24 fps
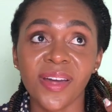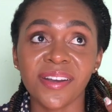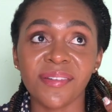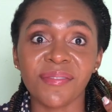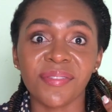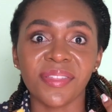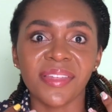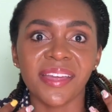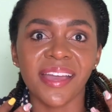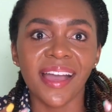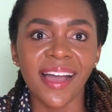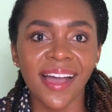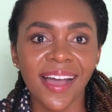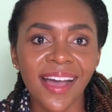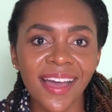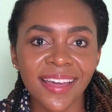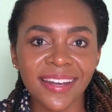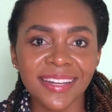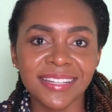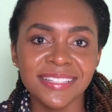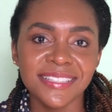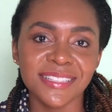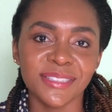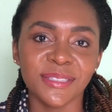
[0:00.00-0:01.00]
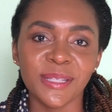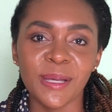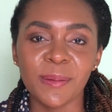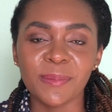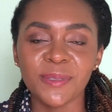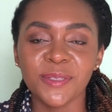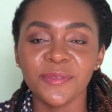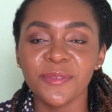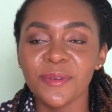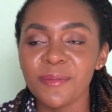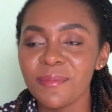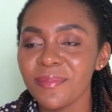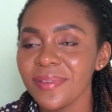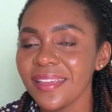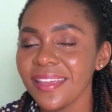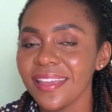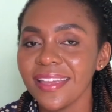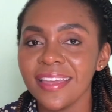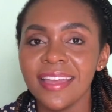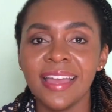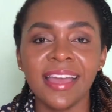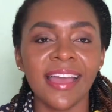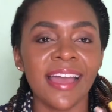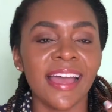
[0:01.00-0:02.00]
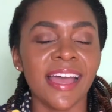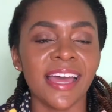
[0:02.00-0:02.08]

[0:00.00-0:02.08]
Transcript: of the hardest steps for me